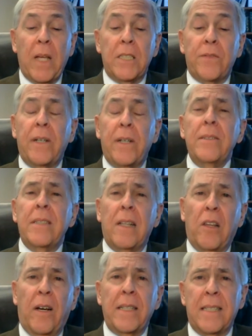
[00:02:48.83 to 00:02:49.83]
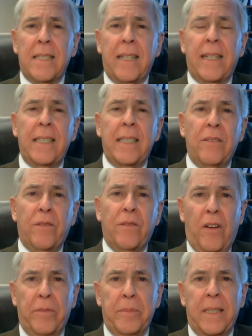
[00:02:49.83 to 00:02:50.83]
As far as the Law Society
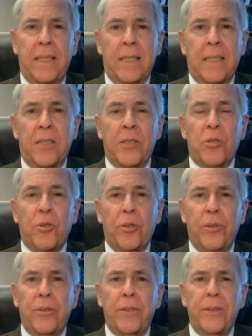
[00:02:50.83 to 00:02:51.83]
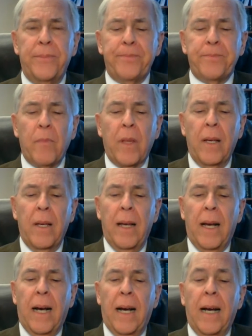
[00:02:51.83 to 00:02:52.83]
involvement is concerned,
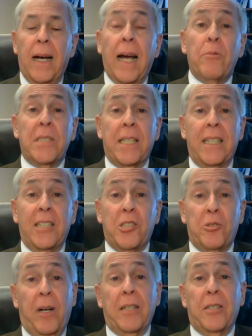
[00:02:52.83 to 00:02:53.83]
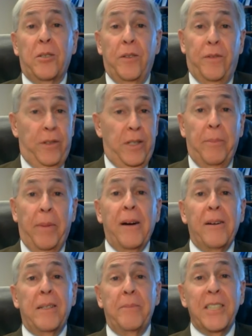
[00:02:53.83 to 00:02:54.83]
I was an instructor for the
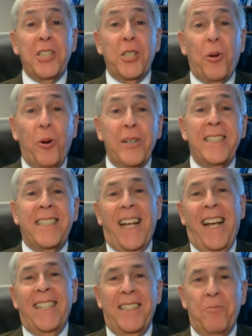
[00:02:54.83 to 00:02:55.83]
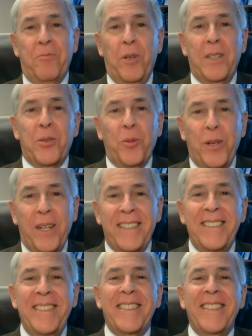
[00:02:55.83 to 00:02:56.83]
bar admission course, as it once
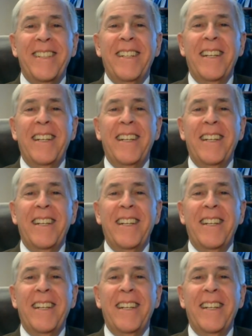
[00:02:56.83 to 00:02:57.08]
was.